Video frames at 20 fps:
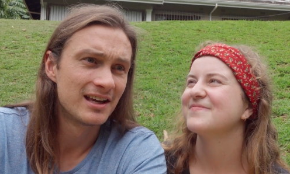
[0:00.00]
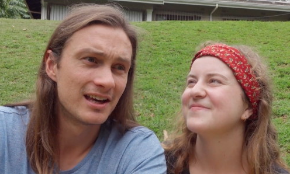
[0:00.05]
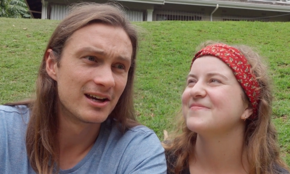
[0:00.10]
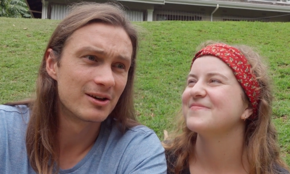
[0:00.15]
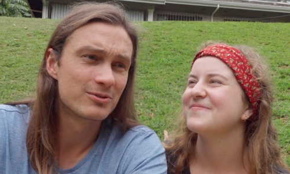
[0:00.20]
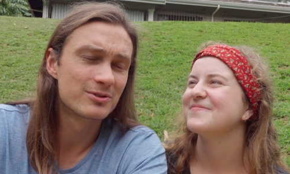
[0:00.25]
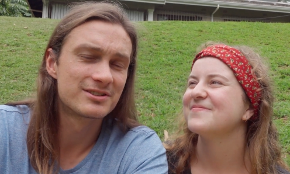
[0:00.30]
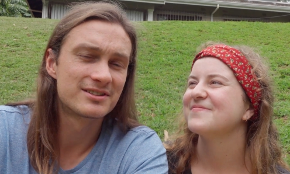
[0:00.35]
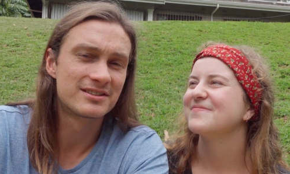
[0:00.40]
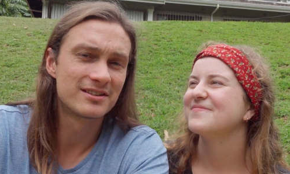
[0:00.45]

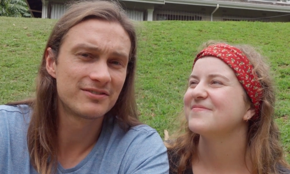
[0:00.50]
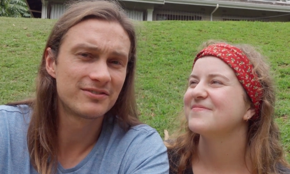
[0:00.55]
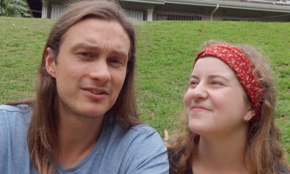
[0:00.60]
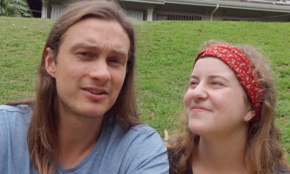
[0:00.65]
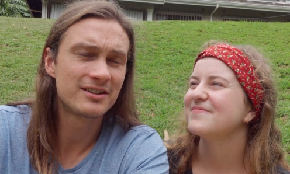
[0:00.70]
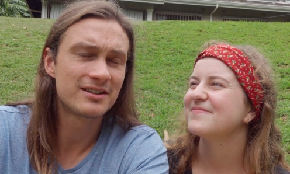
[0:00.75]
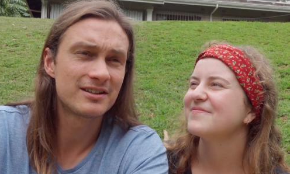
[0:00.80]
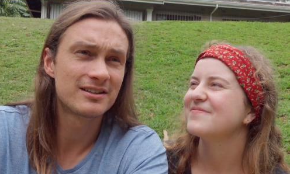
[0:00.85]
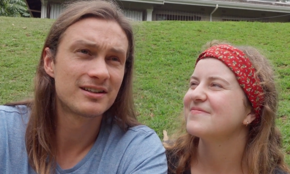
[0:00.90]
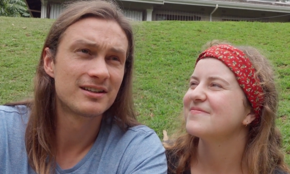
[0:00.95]
Speaker 1: It was
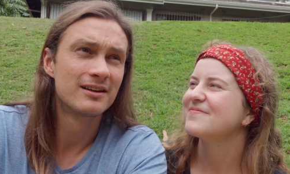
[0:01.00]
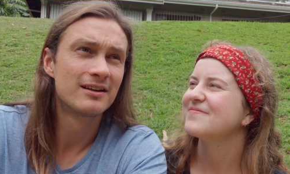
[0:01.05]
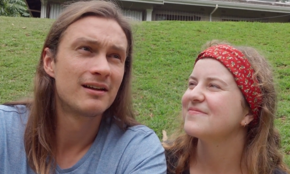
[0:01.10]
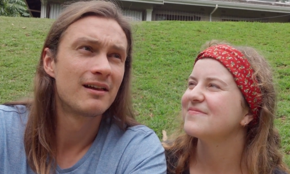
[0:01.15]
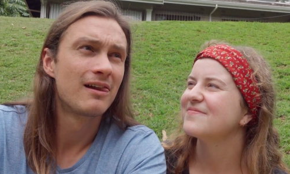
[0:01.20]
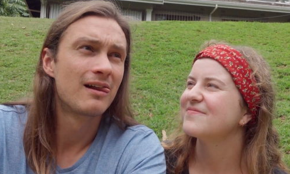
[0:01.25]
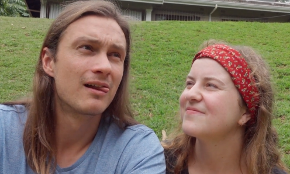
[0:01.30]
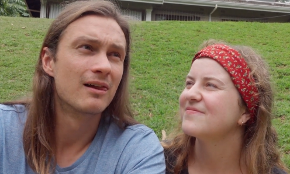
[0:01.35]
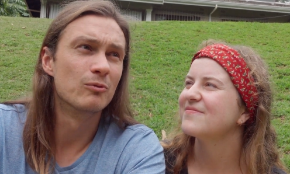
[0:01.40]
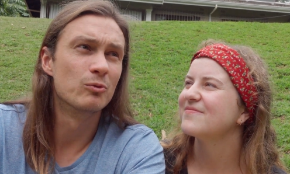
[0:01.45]
different,
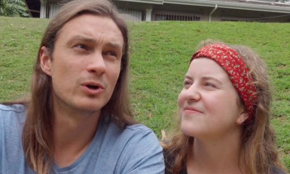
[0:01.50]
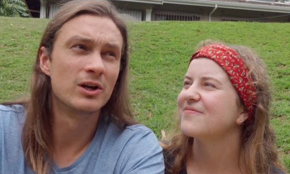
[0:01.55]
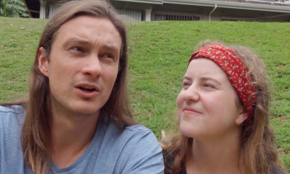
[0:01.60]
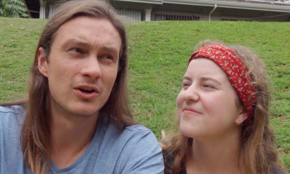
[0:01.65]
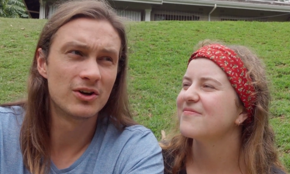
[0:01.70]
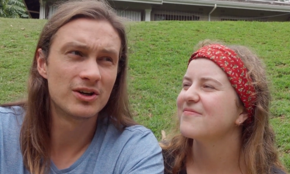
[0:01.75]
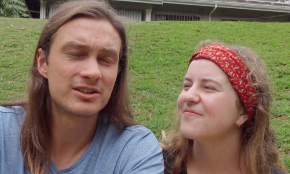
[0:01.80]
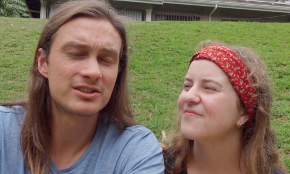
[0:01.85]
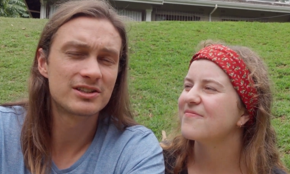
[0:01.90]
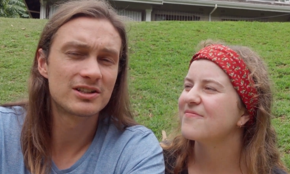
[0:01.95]
we
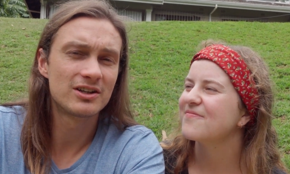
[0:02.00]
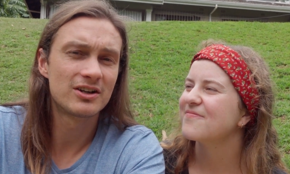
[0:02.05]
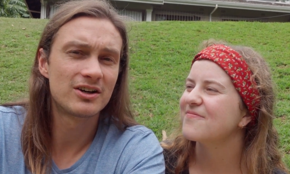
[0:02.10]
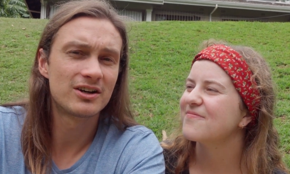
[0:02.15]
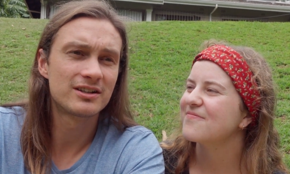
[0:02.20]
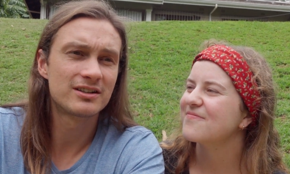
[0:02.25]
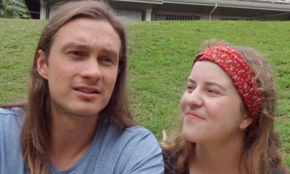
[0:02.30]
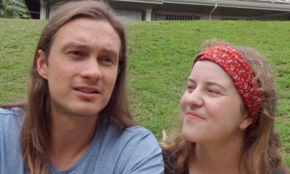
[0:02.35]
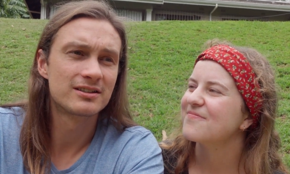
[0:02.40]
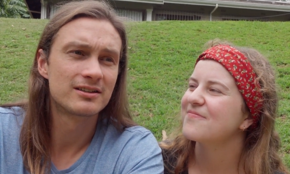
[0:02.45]
learned a lot,